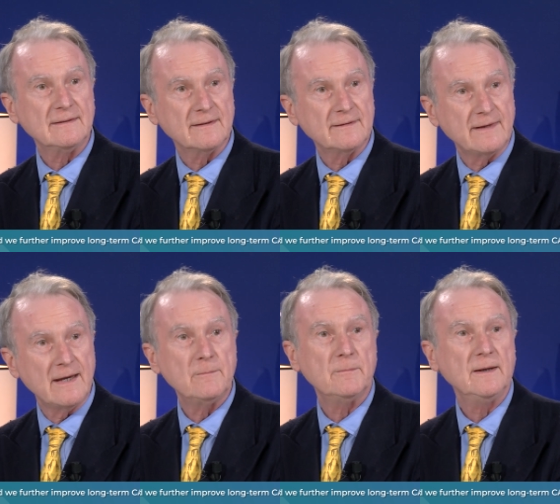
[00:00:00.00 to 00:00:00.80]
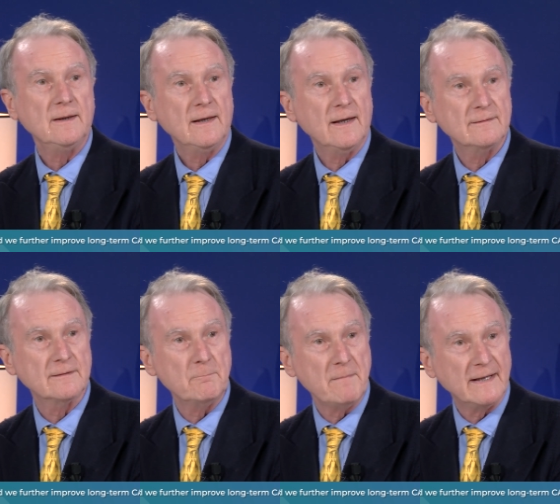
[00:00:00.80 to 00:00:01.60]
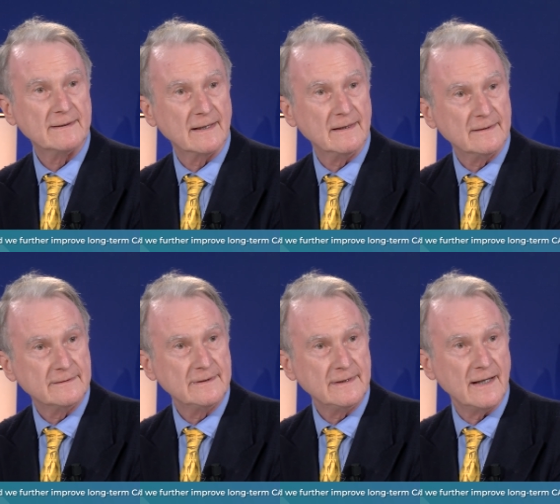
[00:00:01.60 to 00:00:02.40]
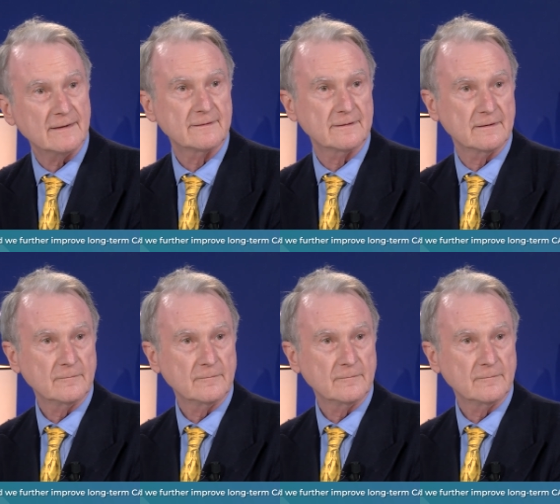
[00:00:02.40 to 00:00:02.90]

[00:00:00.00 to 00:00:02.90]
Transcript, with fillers: the same as the metal DES.